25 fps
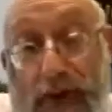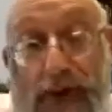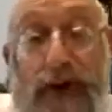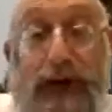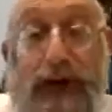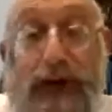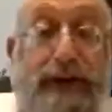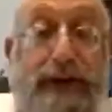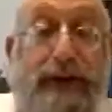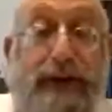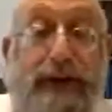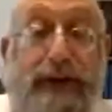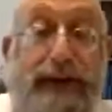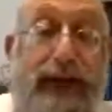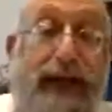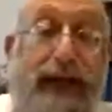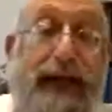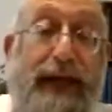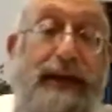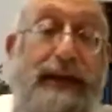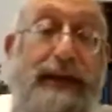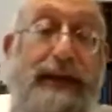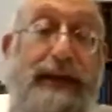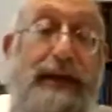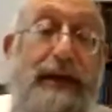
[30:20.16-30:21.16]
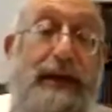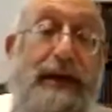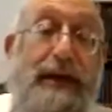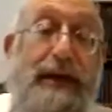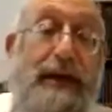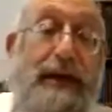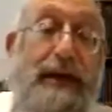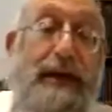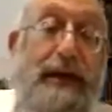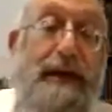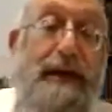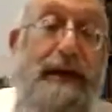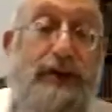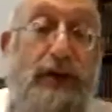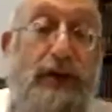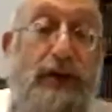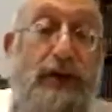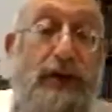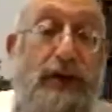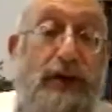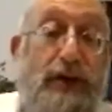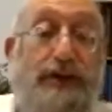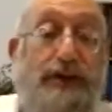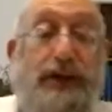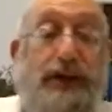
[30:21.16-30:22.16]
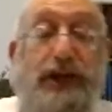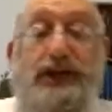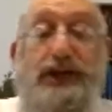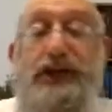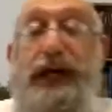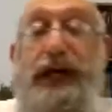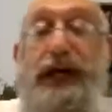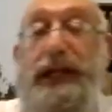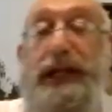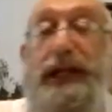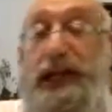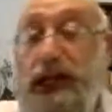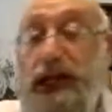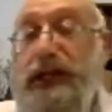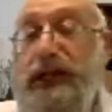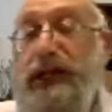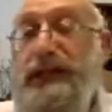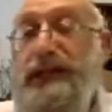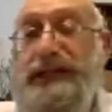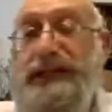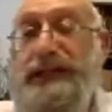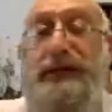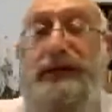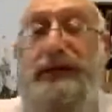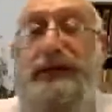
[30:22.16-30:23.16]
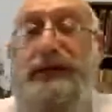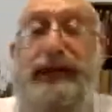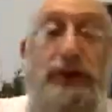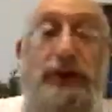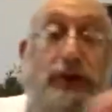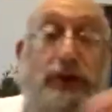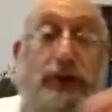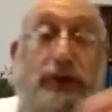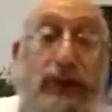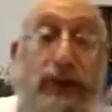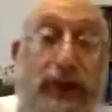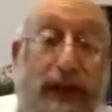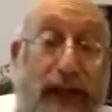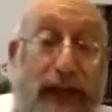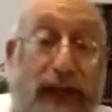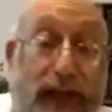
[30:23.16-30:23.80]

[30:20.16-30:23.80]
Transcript: Either that there's no such halacha, each separate eating unit needs